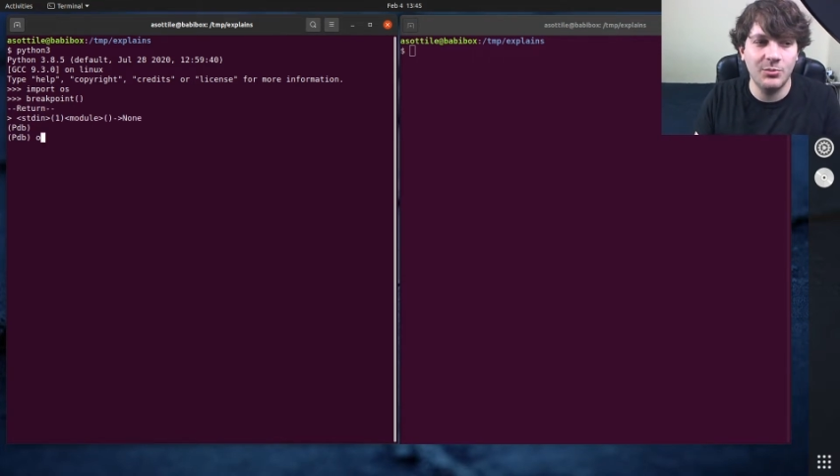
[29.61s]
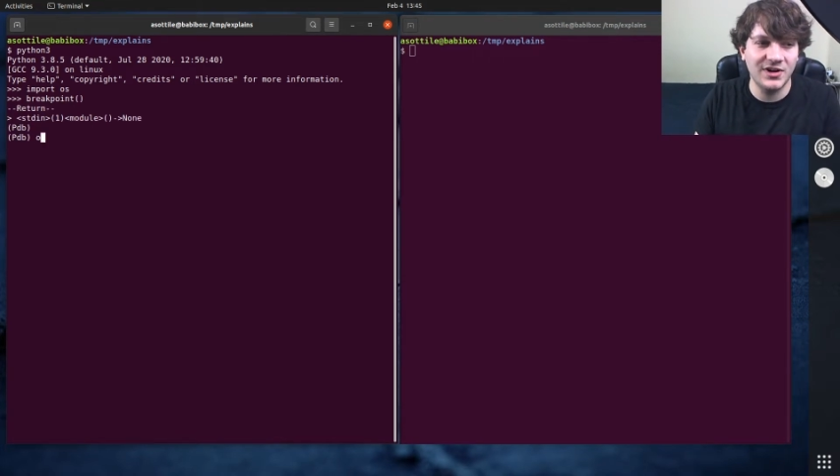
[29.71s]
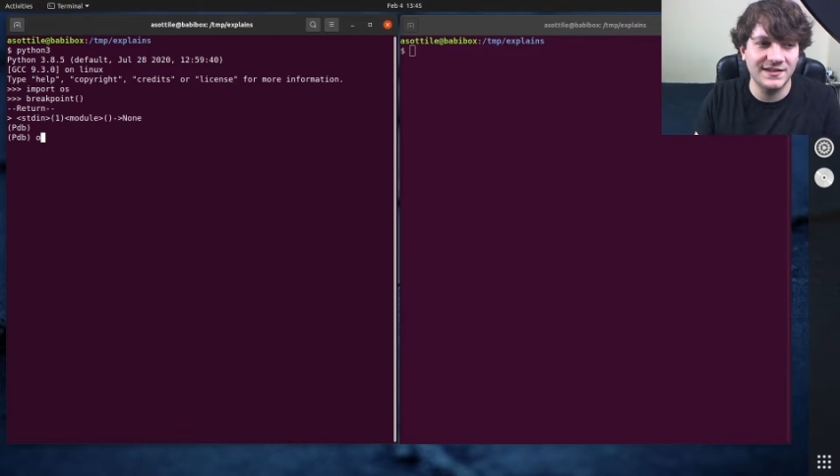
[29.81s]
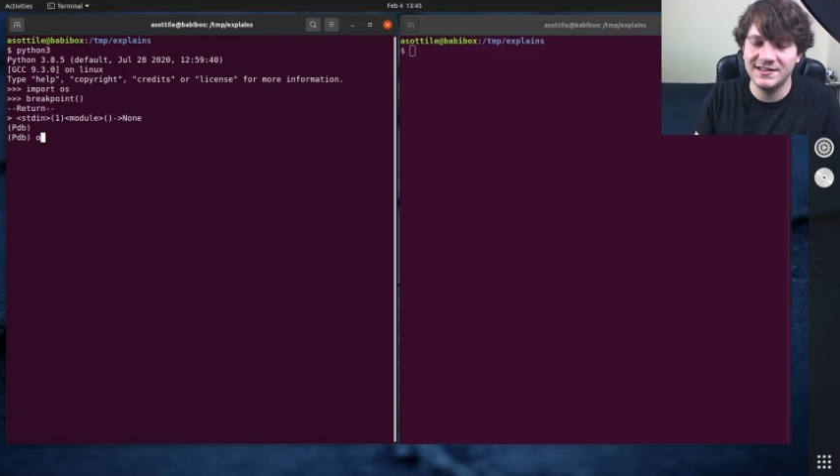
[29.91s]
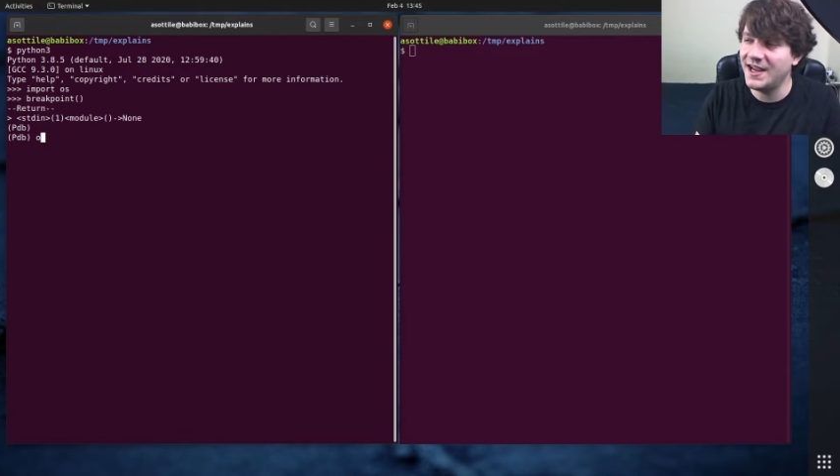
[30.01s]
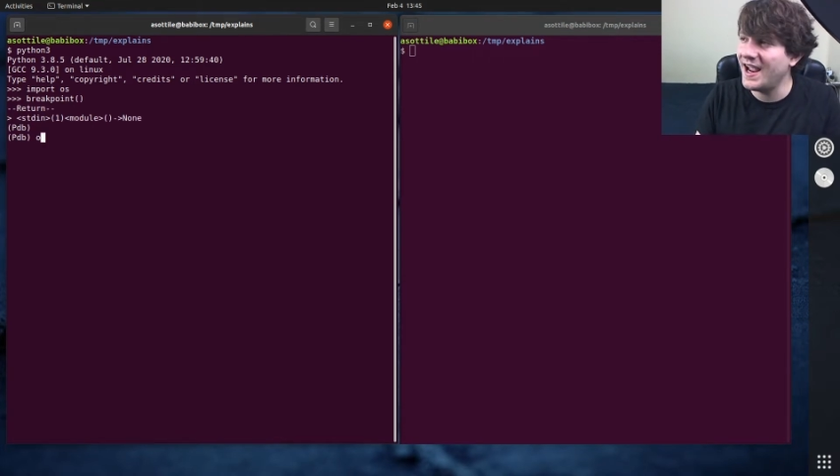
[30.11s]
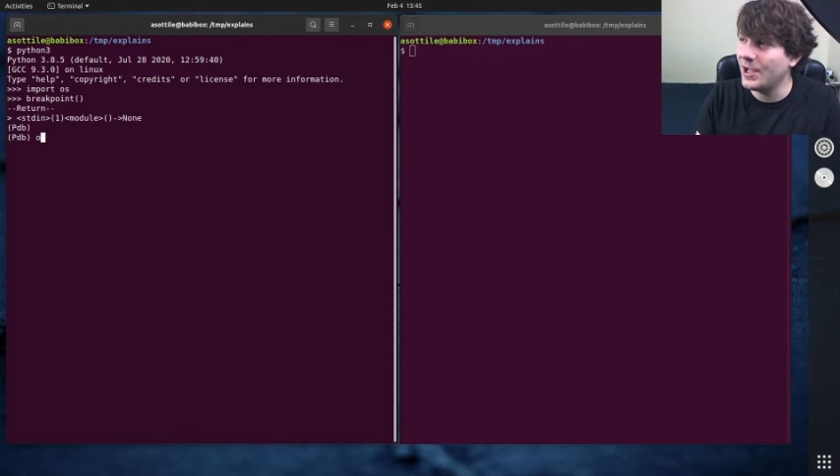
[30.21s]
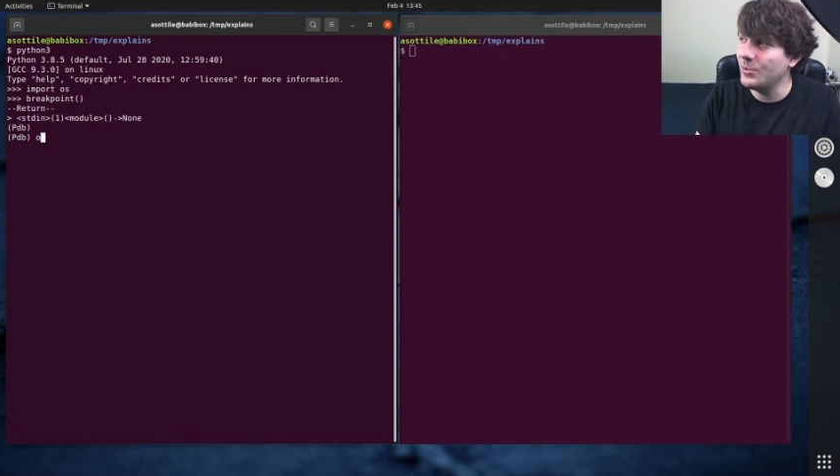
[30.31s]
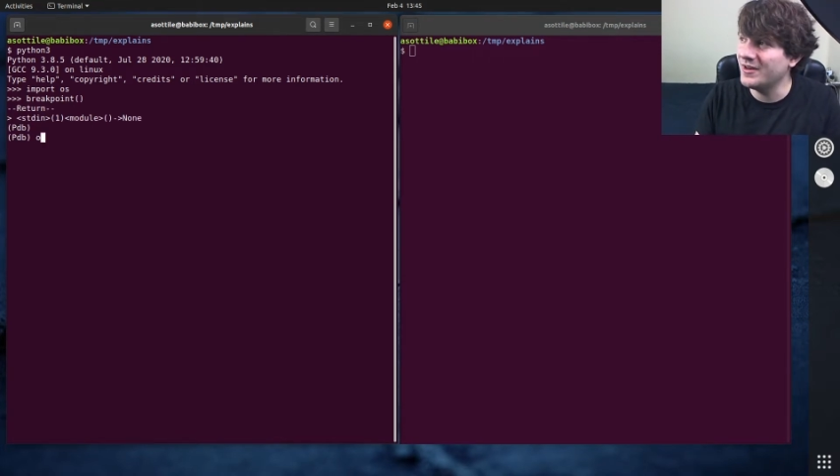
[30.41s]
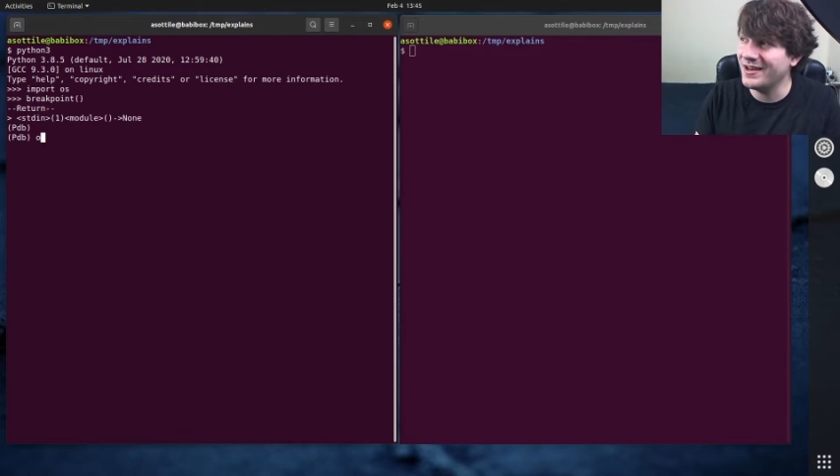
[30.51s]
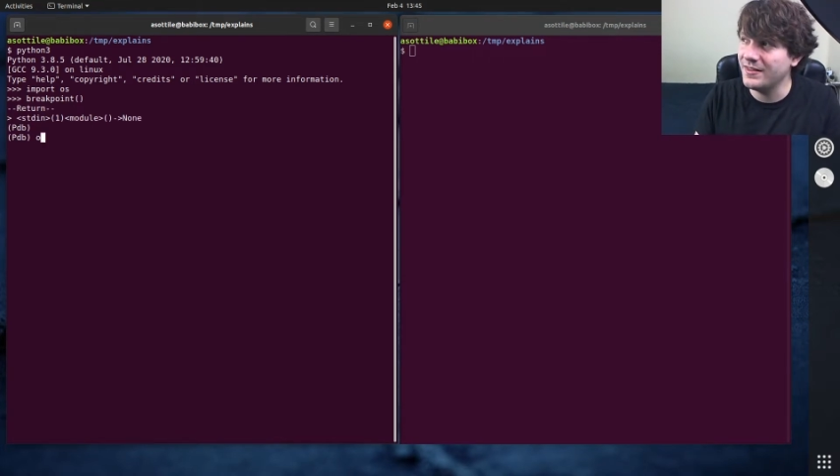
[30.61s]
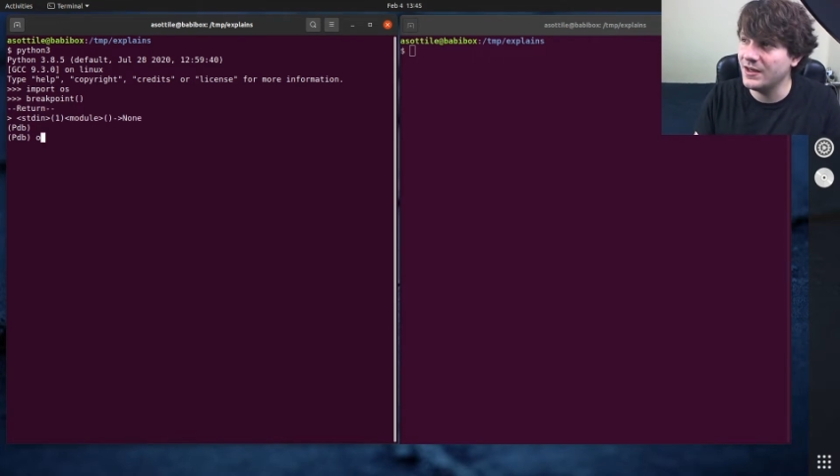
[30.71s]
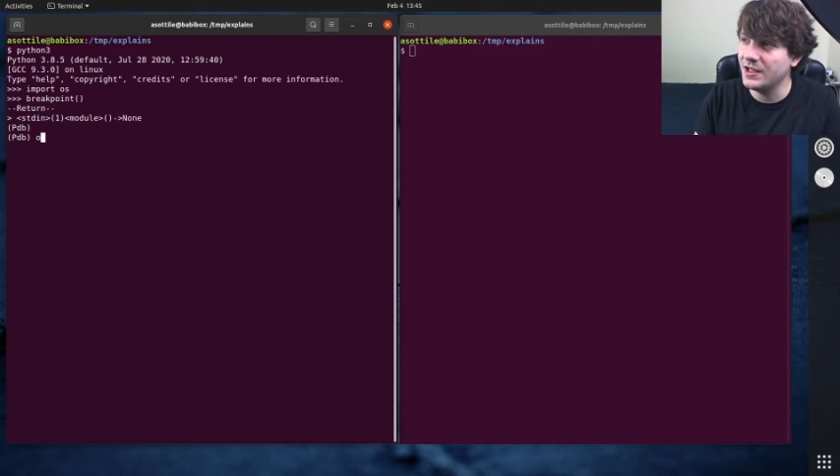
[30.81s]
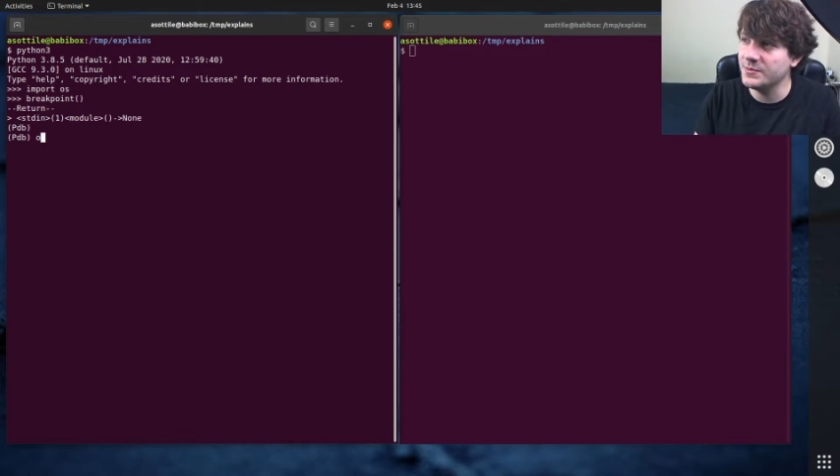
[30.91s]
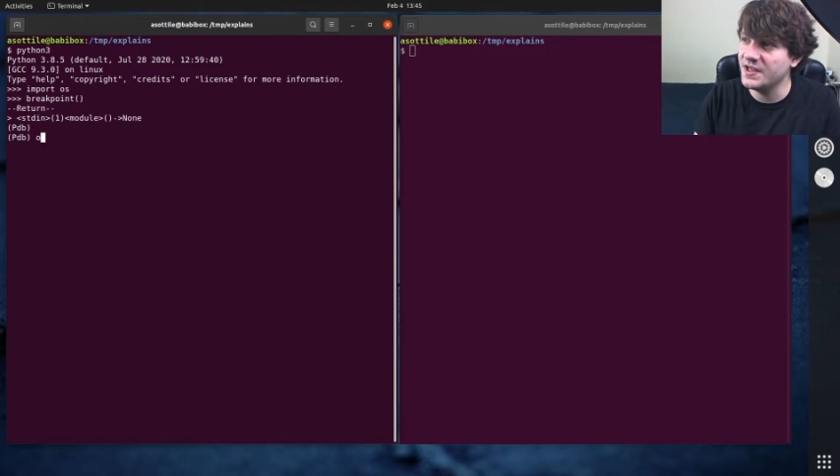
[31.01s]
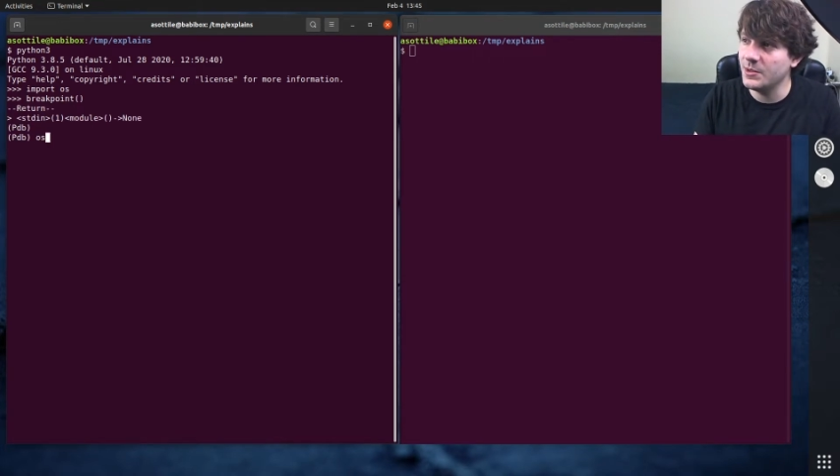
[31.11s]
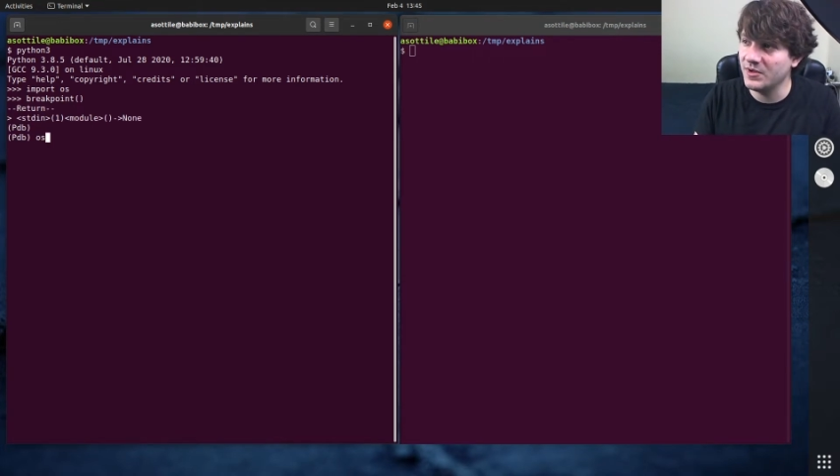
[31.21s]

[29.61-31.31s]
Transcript: press tab, nothing comes up.